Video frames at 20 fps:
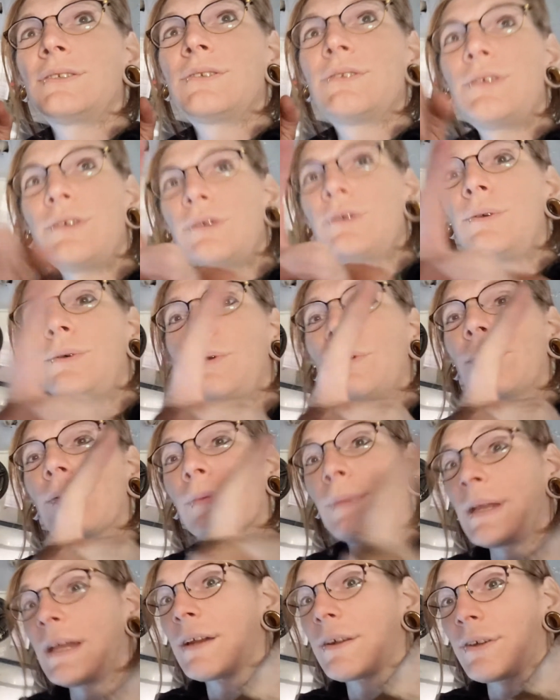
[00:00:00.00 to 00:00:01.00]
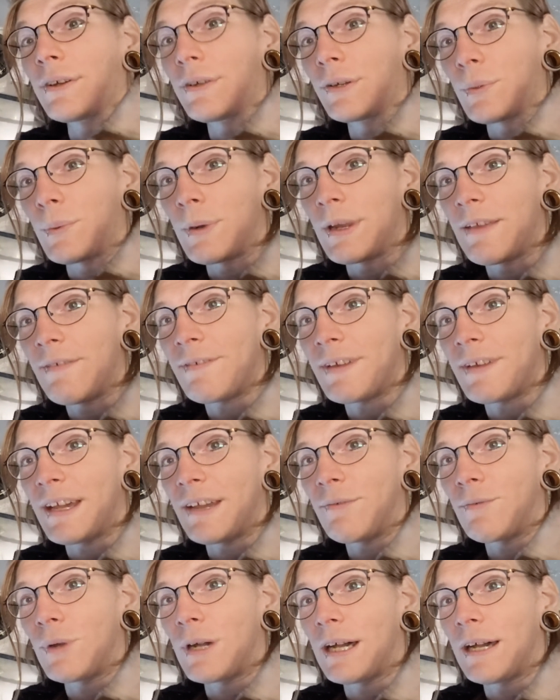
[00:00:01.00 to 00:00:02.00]
two
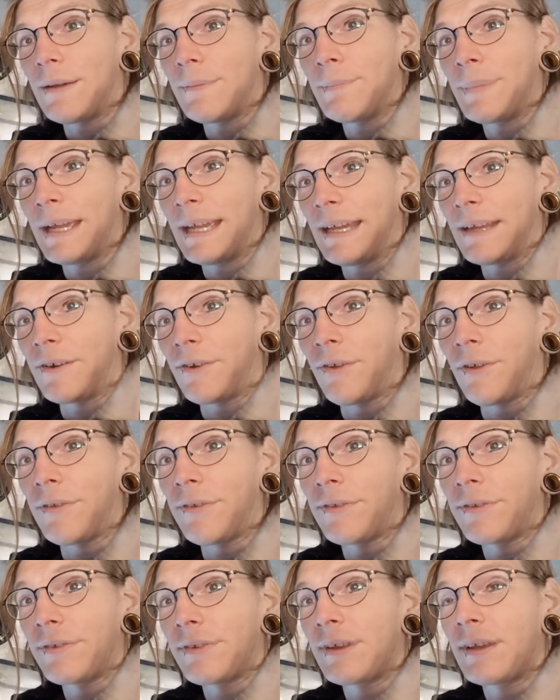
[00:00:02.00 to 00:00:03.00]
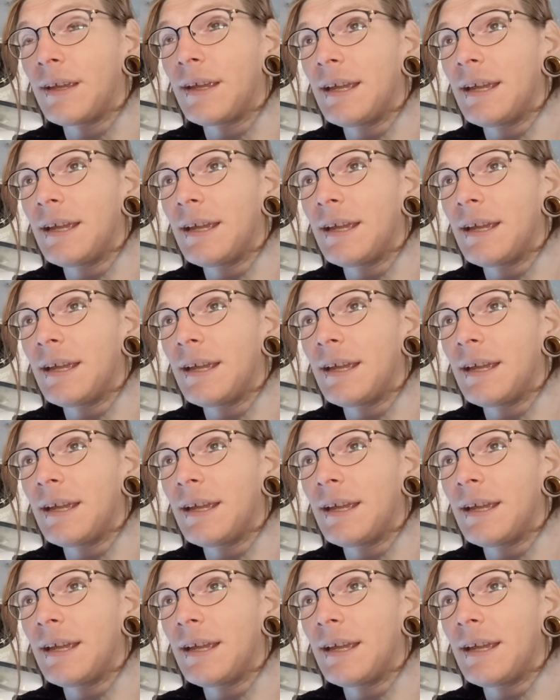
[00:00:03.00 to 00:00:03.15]
325 watt panels